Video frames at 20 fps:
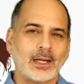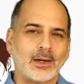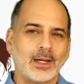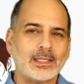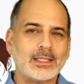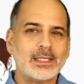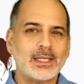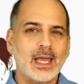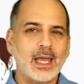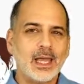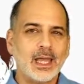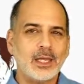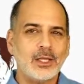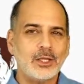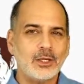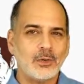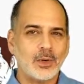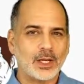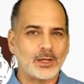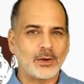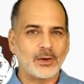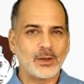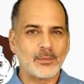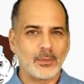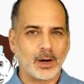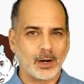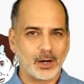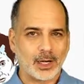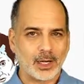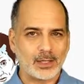let's say you enter the
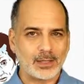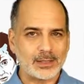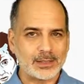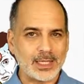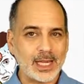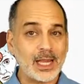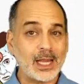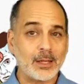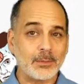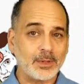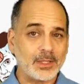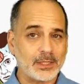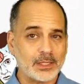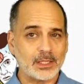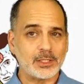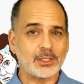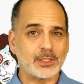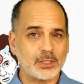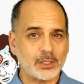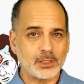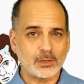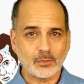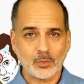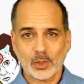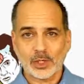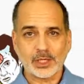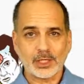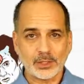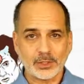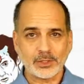market and take a position in
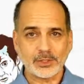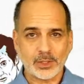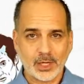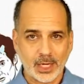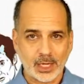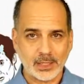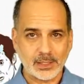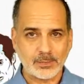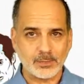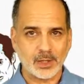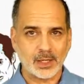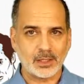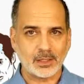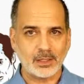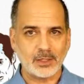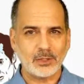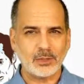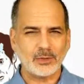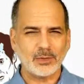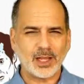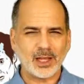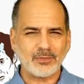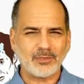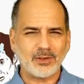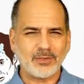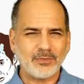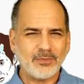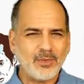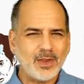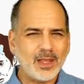one of your trades, but you have
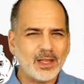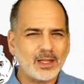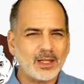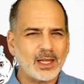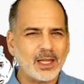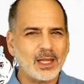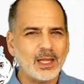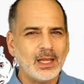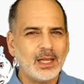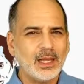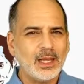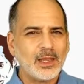a feeling